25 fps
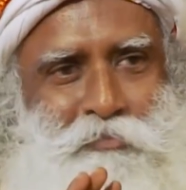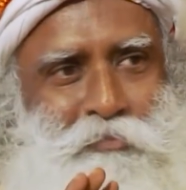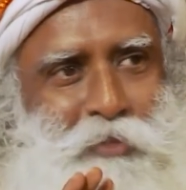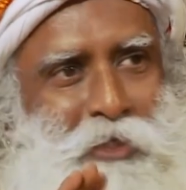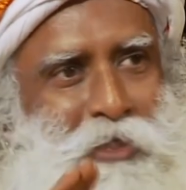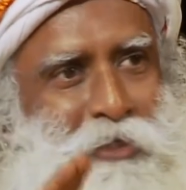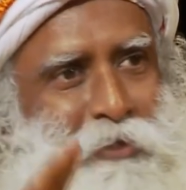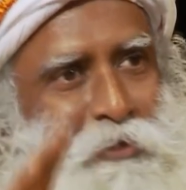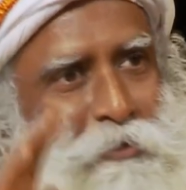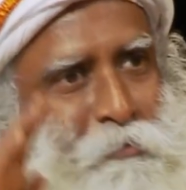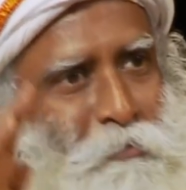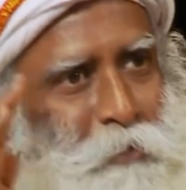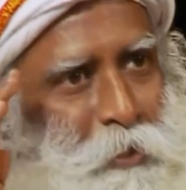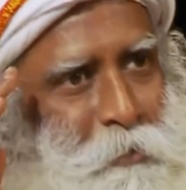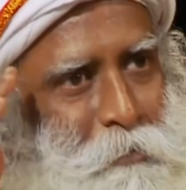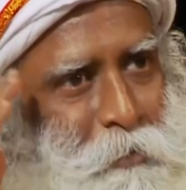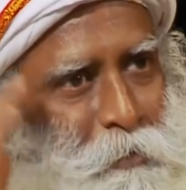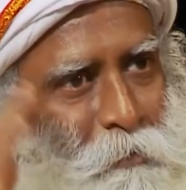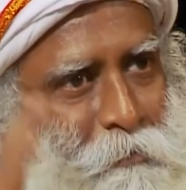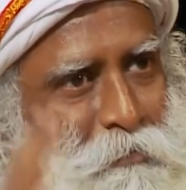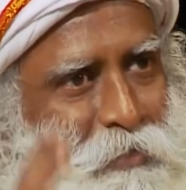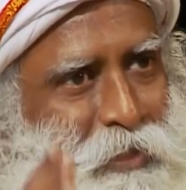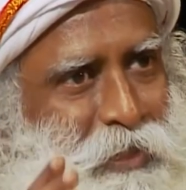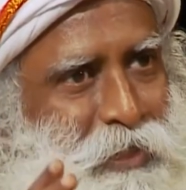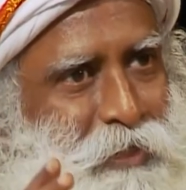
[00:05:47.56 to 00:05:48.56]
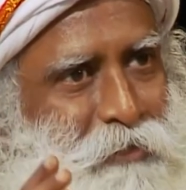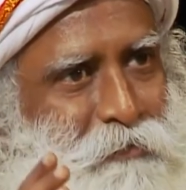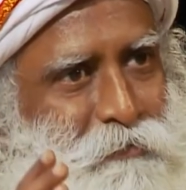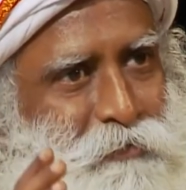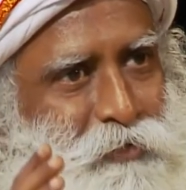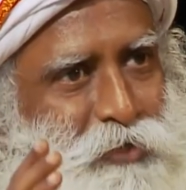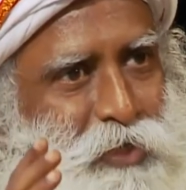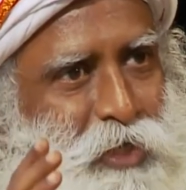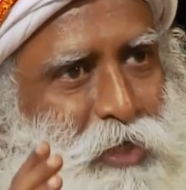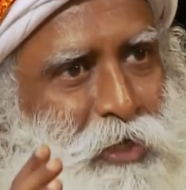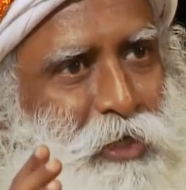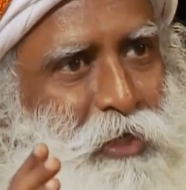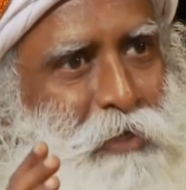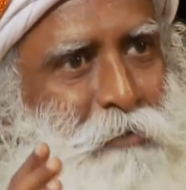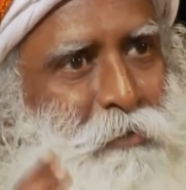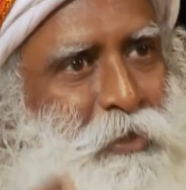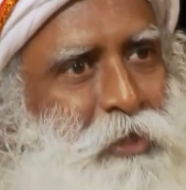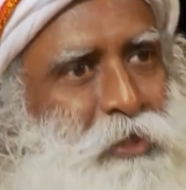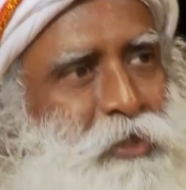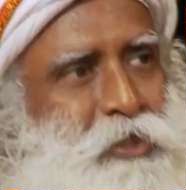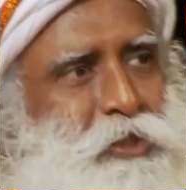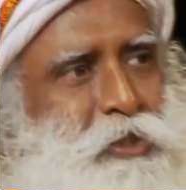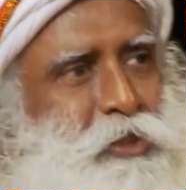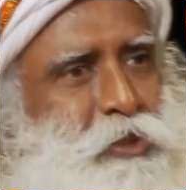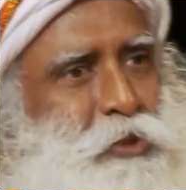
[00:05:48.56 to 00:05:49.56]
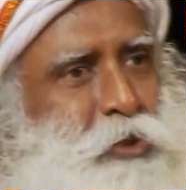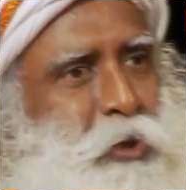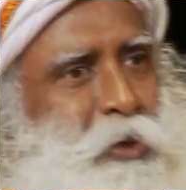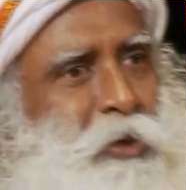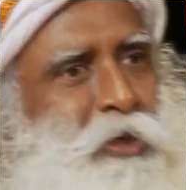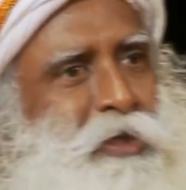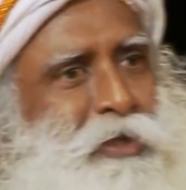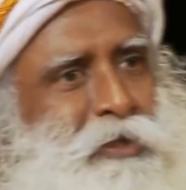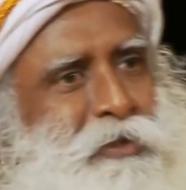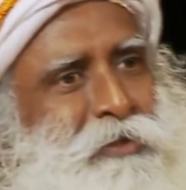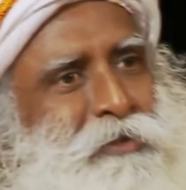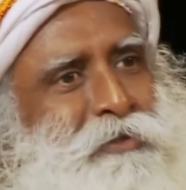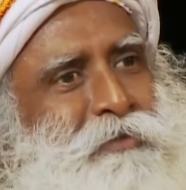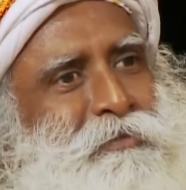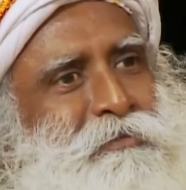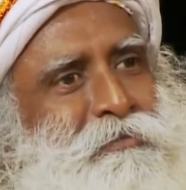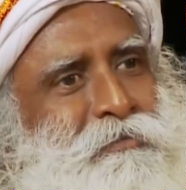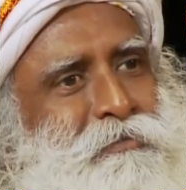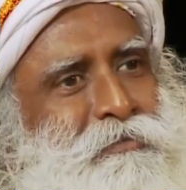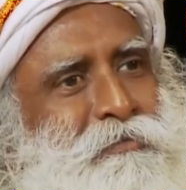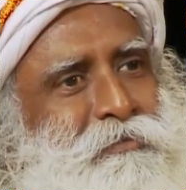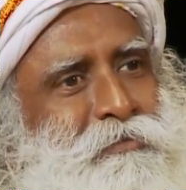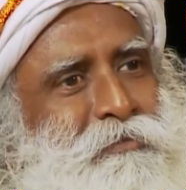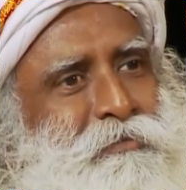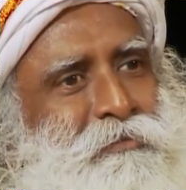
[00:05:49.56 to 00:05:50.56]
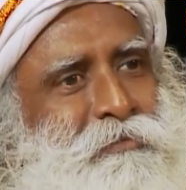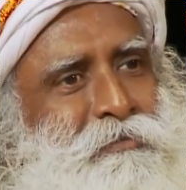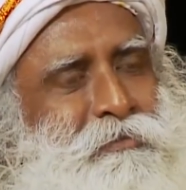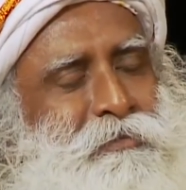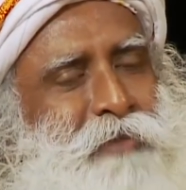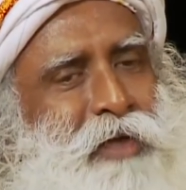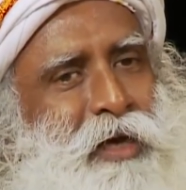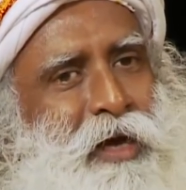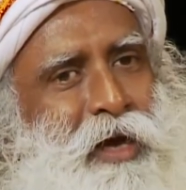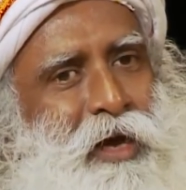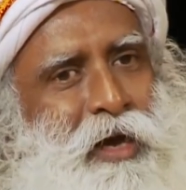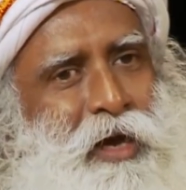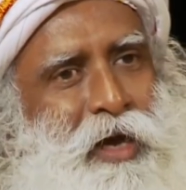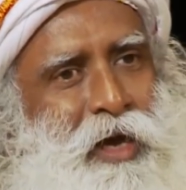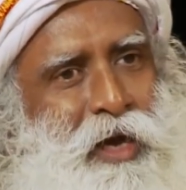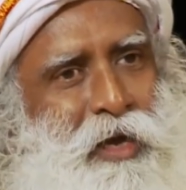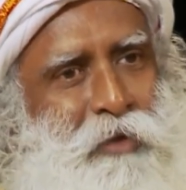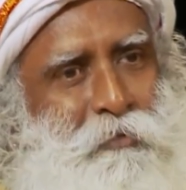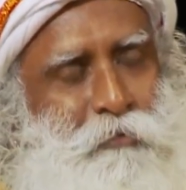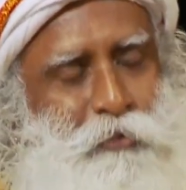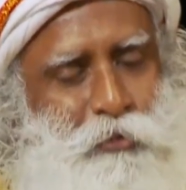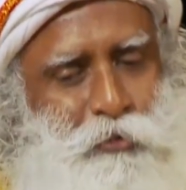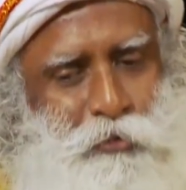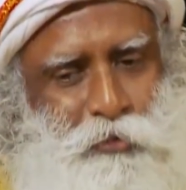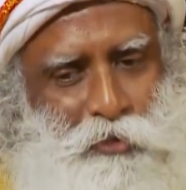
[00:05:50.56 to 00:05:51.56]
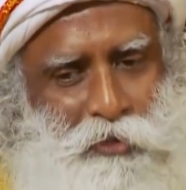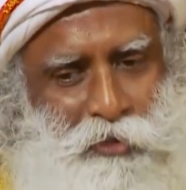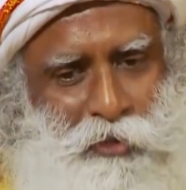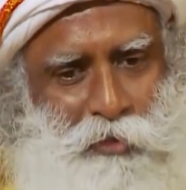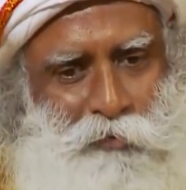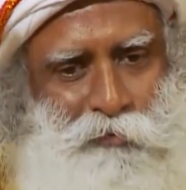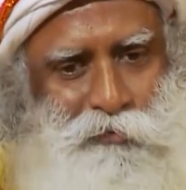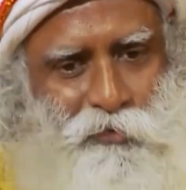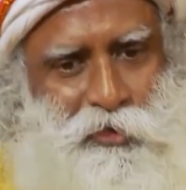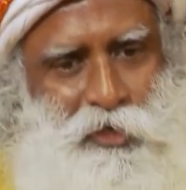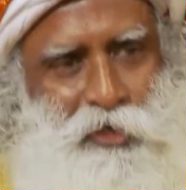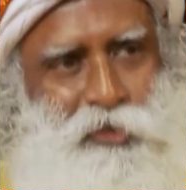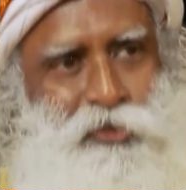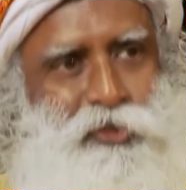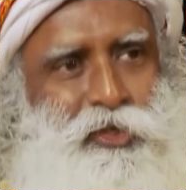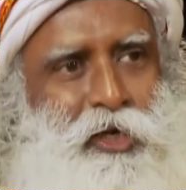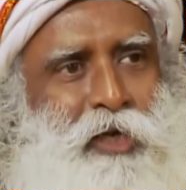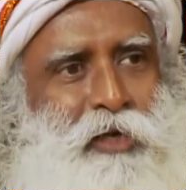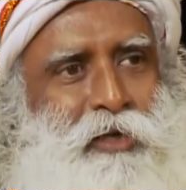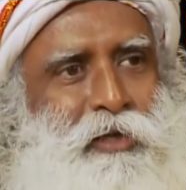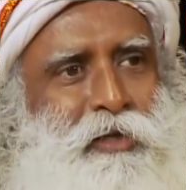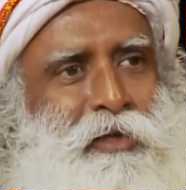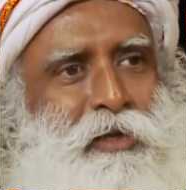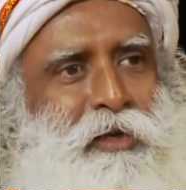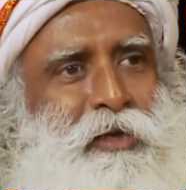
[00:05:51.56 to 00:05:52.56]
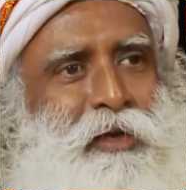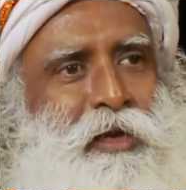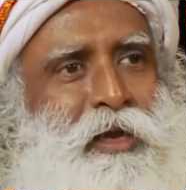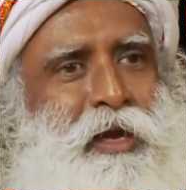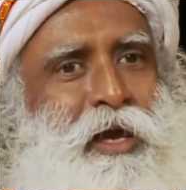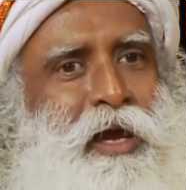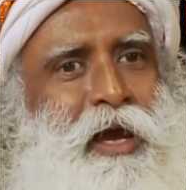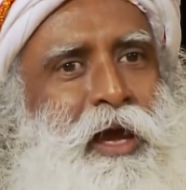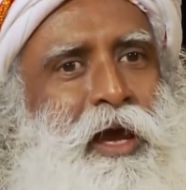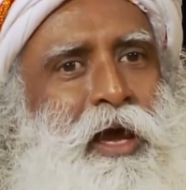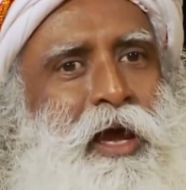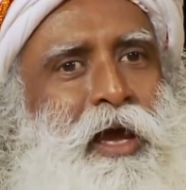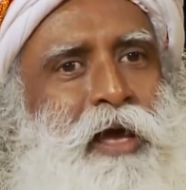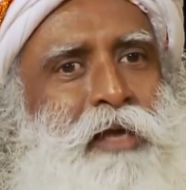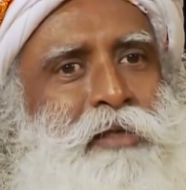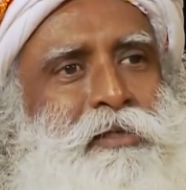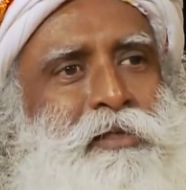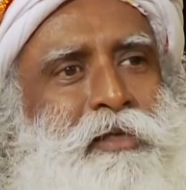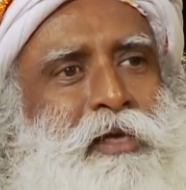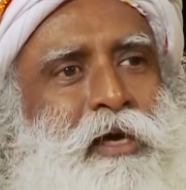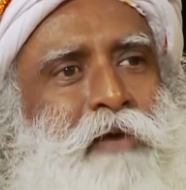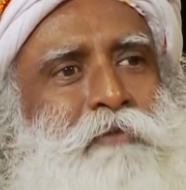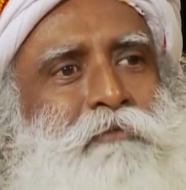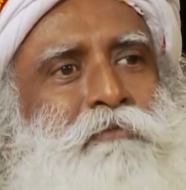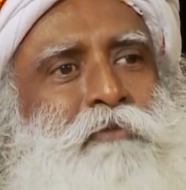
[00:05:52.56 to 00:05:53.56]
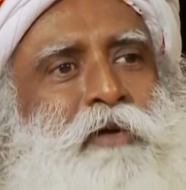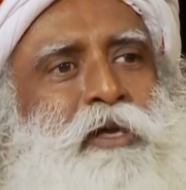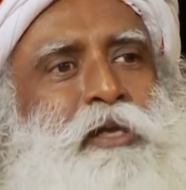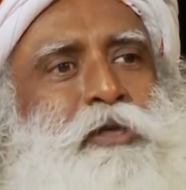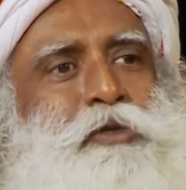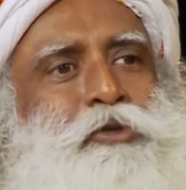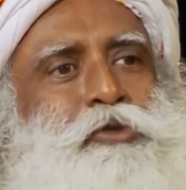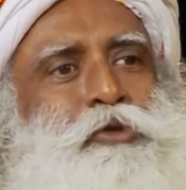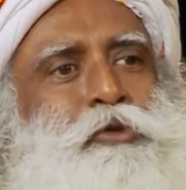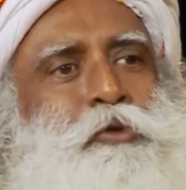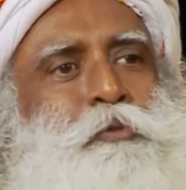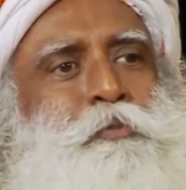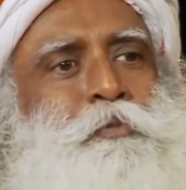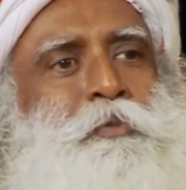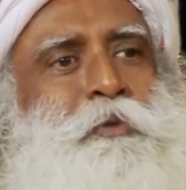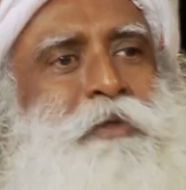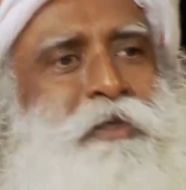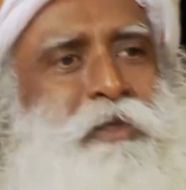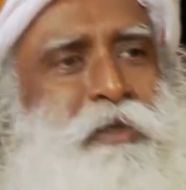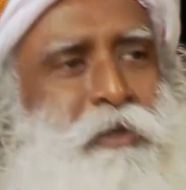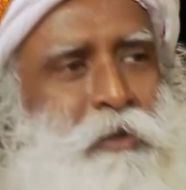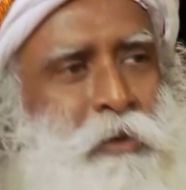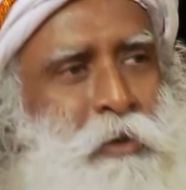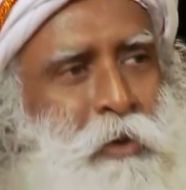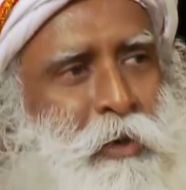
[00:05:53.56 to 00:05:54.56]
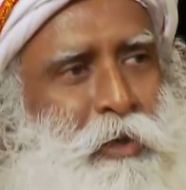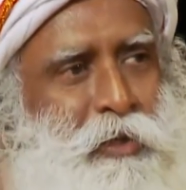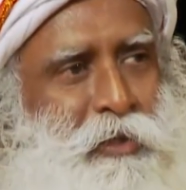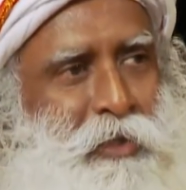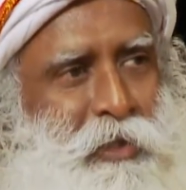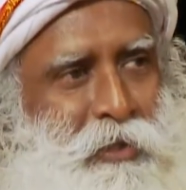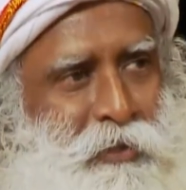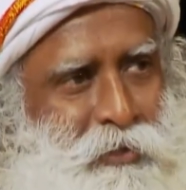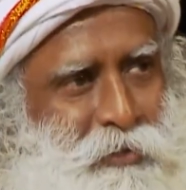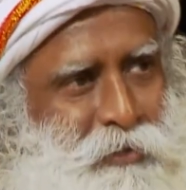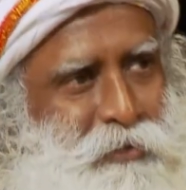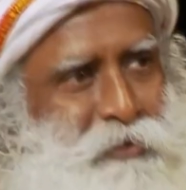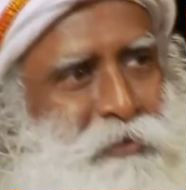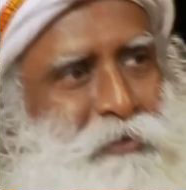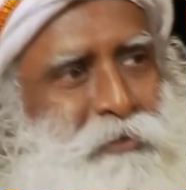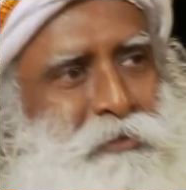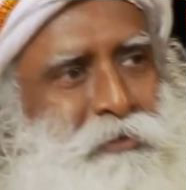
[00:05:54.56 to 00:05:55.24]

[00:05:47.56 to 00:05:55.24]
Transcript: Because people believe jungle means disorder. I am using the word jungle as a very superior order.